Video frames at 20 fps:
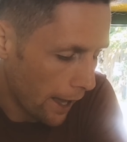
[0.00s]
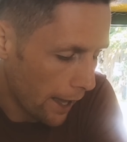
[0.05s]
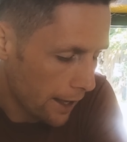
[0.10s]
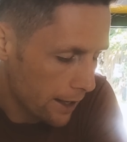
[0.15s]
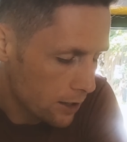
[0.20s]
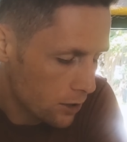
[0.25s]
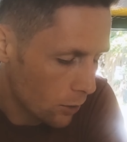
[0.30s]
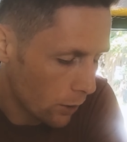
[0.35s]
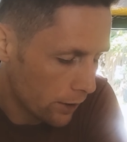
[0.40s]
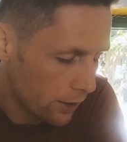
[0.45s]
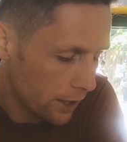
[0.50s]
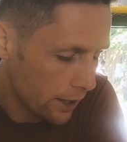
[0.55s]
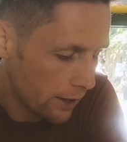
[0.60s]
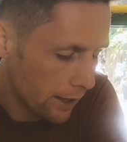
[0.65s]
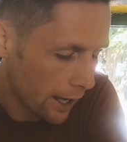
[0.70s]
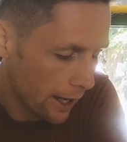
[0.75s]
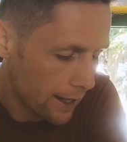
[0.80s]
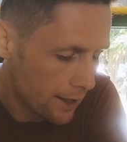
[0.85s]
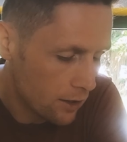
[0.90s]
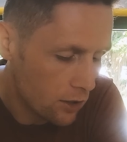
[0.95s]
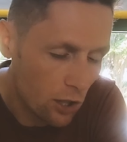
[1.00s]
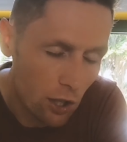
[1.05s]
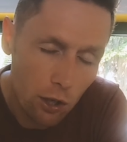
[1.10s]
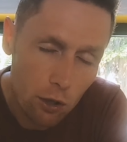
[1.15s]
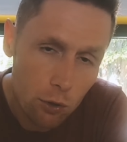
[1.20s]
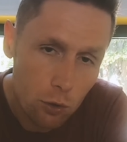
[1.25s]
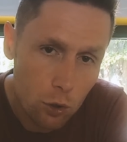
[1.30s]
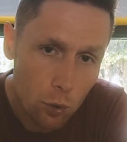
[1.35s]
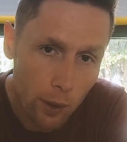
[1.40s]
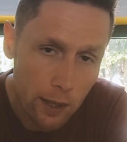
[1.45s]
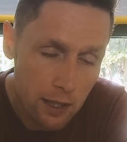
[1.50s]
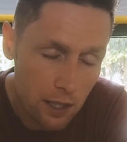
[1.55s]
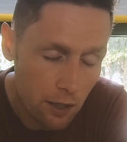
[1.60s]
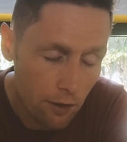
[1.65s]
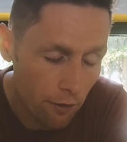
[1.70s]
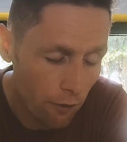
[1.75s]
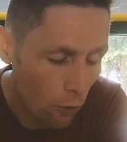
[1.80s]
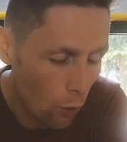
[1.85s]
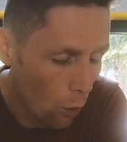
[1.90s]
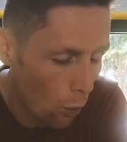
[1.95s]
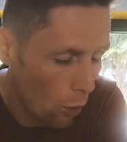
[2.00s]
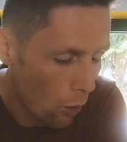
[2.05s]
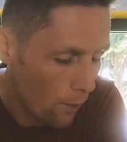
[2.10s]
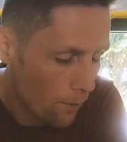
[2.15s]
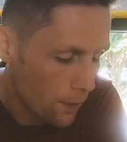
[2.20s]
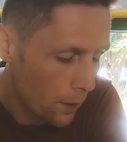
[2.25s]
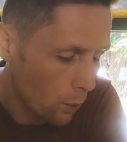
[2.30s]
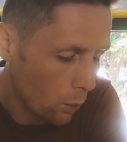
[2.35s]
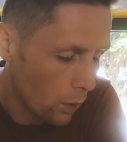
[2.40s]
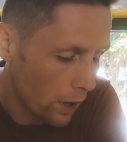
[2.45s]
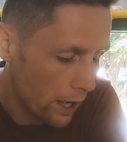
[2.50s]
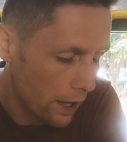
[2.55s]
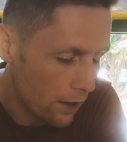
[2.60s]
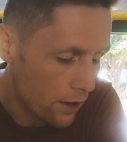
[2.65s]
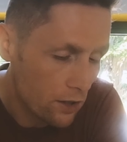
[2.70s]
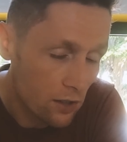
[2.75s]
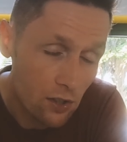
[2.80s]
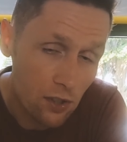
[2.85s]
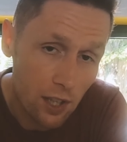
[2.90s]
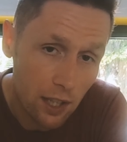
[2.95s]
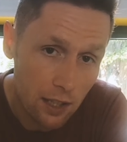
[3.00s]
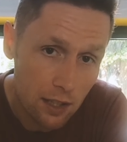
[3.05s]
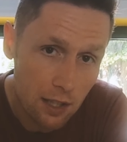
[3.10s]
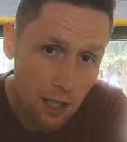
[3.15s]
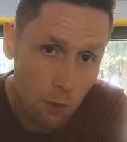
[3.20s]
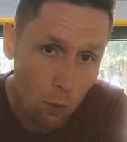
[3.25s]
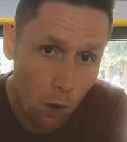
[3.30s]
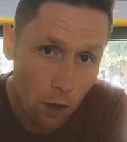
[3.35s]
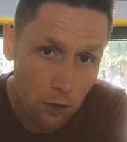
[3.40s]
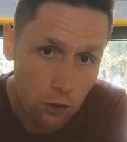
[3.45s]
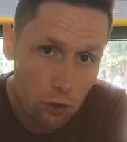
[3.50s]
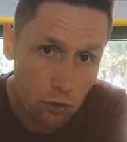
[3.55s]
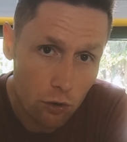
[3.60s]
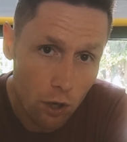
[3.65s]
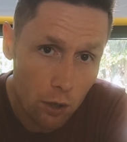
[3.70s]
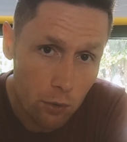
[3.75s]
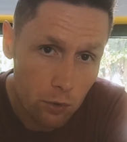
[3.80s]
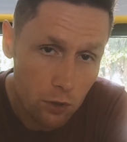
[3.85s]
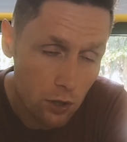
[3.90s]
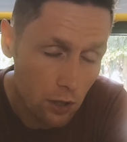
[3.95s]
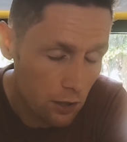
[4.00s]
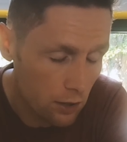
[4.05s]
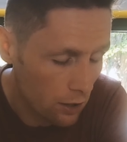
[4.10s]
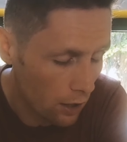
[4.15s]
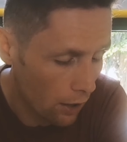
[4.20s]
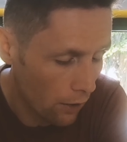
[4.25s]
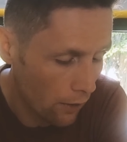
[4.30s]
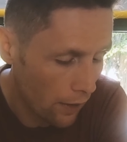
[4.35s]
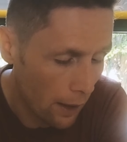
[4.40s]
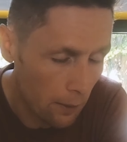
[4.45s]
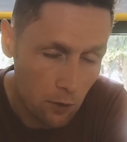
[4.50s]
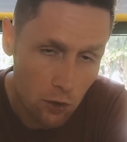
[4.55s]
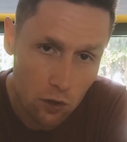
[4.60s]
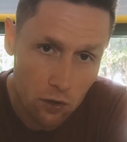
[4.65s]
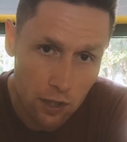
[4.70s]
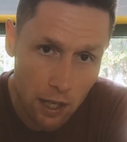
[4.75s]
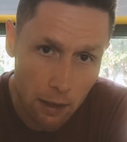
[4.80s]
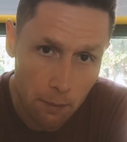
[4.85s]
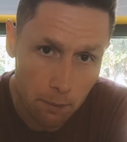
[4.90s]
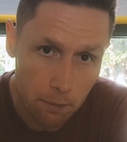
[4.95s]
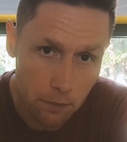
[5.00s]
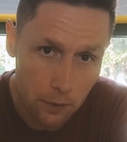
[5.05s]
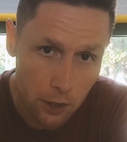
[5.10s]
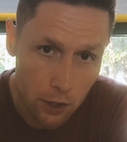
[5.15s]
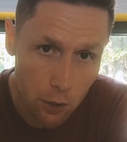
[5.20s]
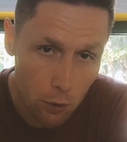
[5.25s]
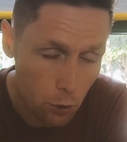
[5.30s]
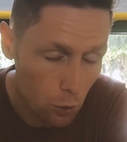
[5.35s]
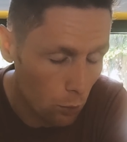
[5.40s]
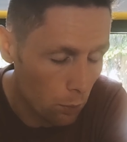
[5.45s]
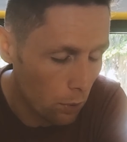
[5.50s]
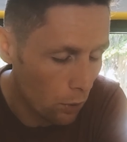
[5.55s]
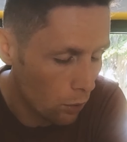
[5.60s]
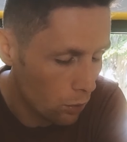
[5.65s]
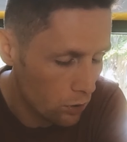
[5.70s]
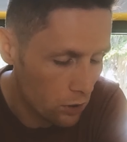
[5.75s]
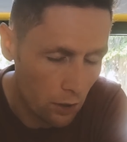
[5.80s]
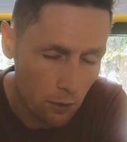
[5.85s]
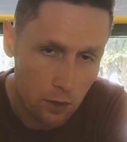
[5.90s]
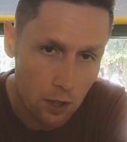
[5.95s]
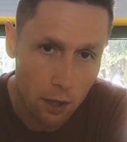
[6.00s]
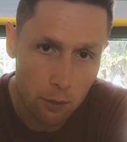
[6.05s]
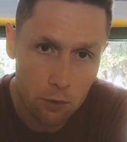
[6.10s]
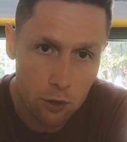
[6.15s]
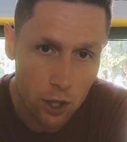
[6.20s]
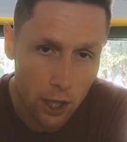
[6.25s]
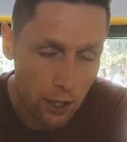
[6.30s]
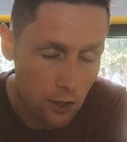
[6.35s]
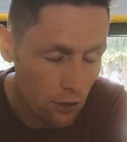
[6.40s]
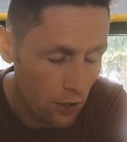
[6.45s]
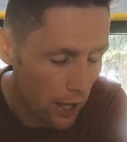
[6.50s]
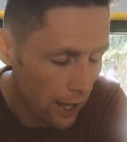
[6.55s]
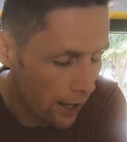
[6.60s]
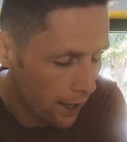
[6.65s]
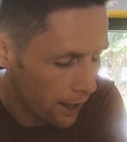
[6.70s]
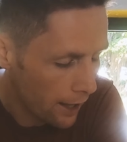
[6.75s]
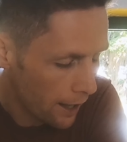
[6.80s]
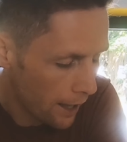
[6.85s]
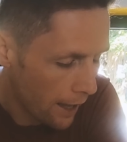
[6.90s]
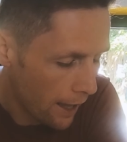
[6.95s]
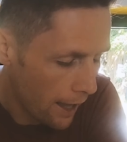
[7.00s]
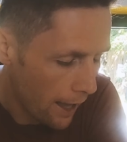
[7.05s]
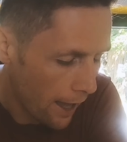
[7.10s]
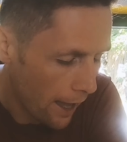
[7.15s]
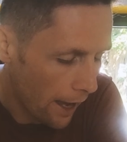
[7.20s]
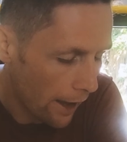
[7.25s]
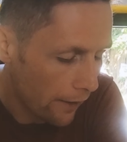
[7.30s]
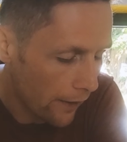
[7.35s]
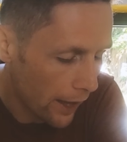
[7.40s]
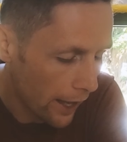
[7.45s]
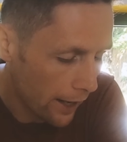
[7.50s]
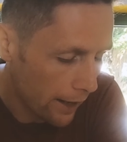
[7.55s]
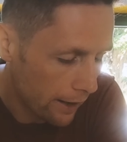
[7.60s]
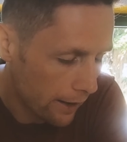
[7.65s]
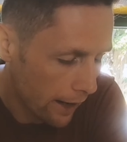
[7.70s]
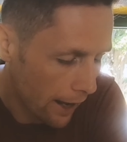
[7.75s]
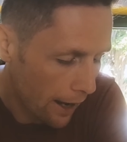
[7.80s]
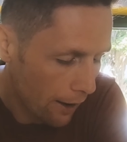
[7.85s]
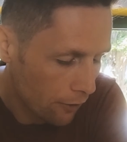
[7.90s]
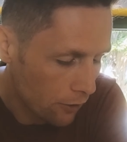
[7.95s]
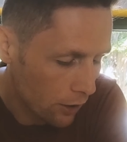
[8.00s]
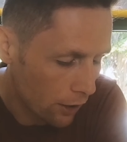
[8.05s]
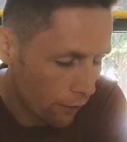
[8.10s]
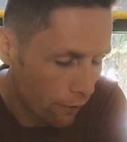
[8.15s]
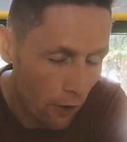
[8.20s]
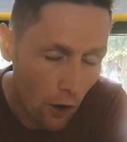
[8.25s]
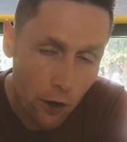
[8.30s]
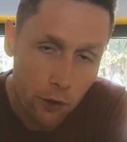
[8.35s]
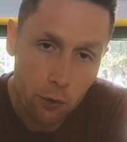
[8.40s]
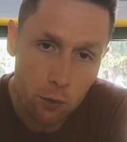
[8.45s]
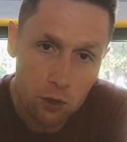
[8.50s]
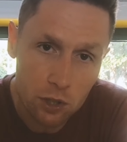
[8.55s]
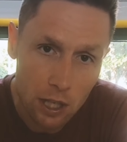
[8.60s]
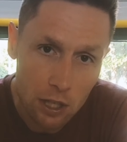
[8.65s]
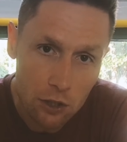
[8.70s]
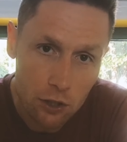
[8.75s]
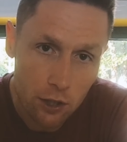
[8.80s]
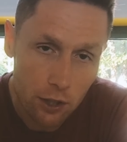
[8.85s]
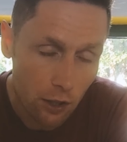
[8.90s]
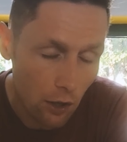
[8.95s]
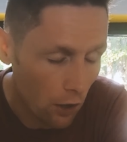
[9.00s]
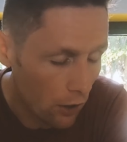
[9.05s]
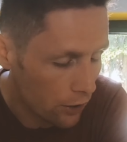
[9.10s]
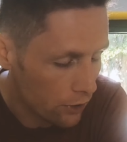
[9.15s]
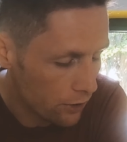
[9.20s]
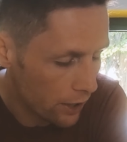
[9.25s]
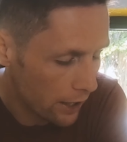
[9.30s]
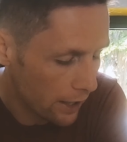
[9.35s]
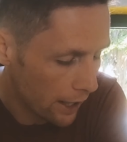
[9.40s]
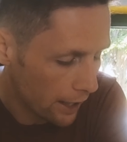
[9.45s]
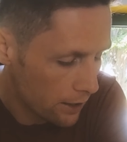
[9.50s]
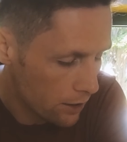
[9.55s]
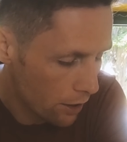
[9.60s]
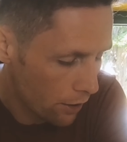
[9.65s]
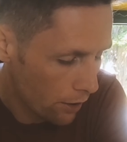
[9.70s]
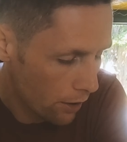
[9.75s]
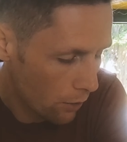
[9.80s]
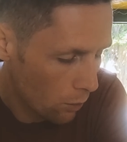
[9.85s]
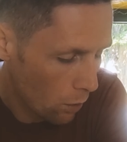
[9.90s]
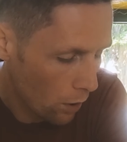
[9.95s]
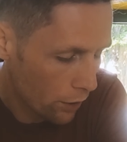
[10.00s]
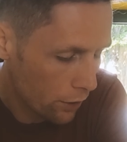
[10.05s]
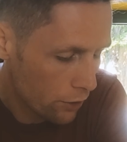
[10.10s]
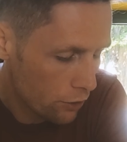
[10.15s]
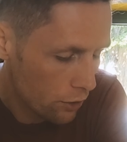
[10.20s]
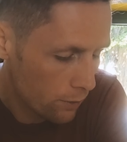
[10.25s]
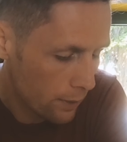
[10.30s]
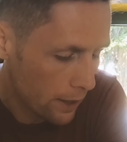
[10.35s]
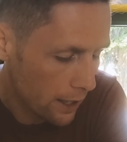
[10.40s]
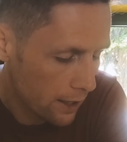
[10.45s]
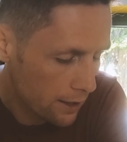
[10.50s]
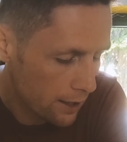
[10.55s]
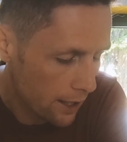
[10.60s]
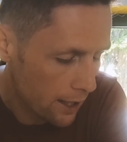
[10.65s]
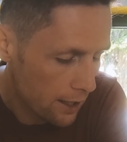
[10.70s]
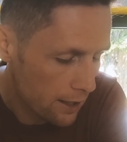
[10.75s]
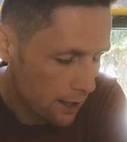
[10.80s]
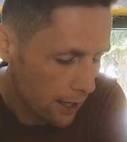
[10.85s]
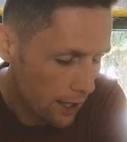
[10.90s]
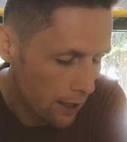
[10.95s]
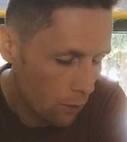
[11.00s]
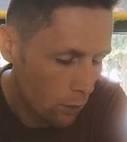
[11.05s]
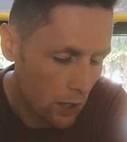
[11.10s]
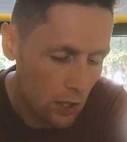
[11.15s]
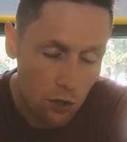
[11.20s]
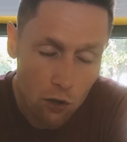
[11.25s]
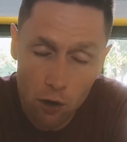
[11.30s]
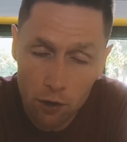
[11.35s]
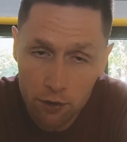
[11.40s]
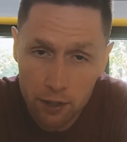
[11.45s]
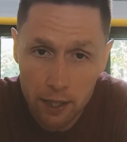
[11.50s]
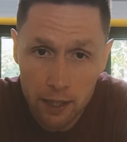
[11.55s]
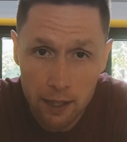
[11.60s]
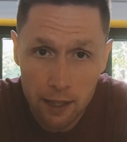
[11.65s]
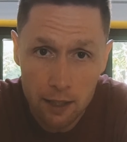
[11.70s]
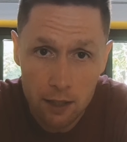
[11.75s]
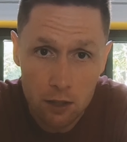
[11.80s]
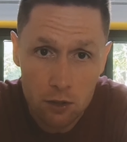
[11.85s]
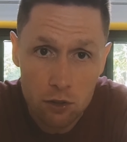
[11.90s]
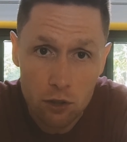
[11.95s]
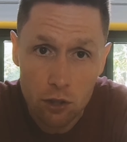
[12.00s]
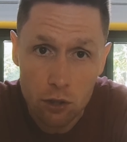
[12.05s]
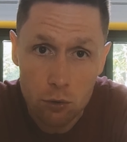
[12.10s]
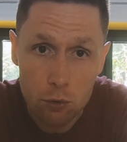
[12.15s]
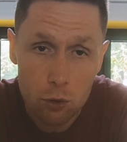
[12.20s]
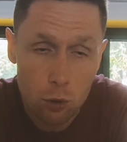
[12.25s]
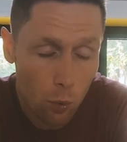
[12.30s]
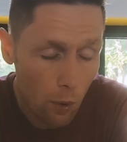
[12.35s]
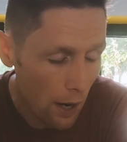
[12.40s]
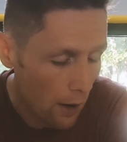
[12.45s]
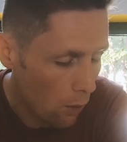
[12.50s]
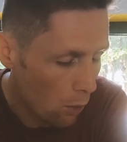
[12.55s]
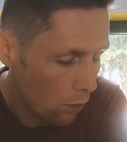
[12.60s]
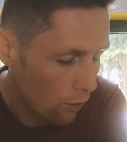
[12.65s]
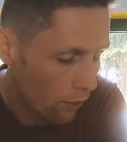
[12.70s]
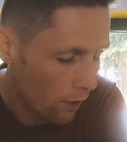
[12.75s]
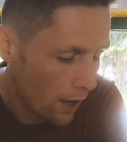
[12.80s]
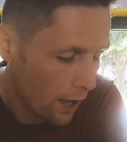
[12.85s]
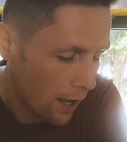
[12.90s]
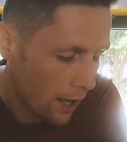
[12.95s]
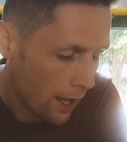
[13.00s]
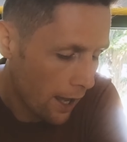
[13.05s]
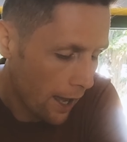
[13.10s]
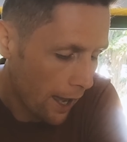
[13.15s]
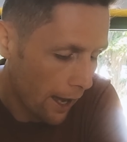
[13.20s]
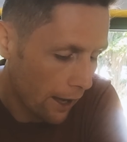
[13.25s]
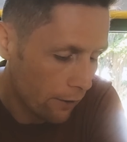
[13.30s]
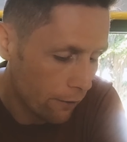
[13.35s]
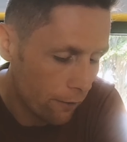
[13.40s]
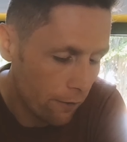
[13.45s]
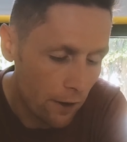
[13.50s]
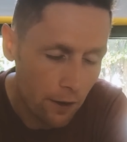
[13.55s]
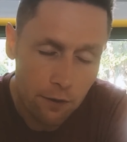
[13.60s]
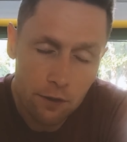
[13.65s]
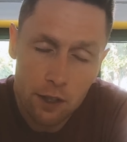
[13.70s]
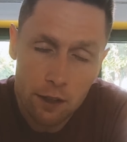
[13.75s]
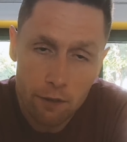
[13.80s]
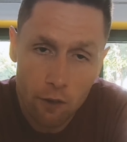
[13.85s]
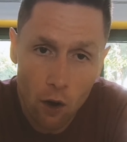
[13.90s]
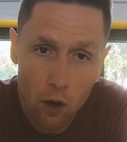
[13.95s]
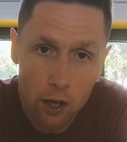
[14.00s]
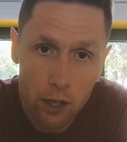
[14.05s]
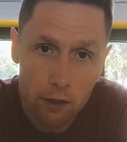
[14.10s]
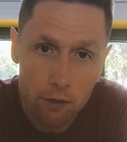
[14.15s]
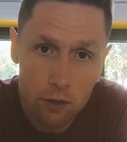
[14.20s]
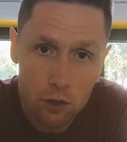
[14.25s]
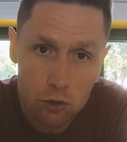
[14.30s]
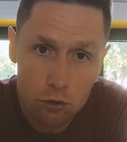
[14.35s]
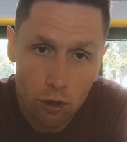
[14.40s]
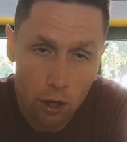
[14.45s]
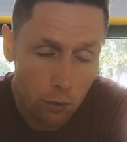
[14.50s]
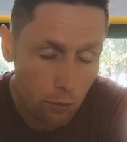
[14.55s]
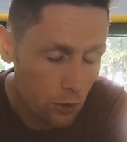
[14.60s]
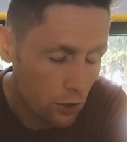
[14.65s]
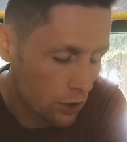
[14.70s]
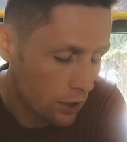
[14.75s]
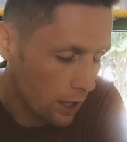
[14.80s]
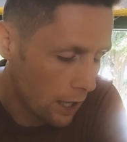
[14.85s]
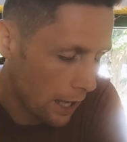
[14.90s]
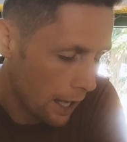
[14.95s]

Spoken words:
So I did that in 2:24 with 61 strokes, so that was just down the usual pool, so there was no change there. And then after the final session I did another 100 metre TT, which I did in 2:12 and 55 strokes.